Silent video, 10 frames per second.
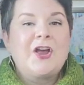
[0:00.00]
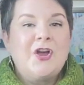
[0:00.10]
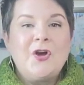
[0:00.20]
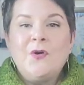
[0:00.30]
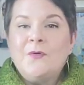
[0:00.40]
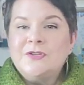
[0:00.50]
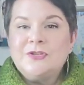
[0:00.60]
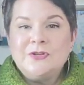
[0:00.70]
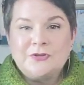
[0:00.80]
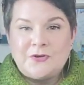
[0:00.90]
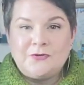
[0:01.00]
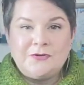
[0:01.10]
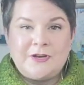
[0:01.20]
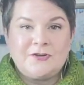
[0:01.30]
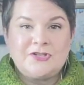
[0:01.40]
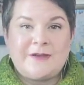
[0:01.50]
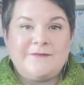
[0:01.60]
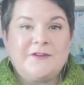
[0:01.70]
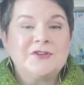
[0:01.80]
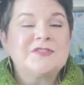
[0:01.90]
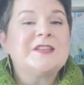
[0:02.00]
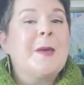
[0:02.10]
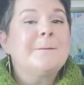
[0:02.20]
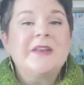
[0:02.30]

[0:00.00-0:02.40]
go to your local yarn shop first.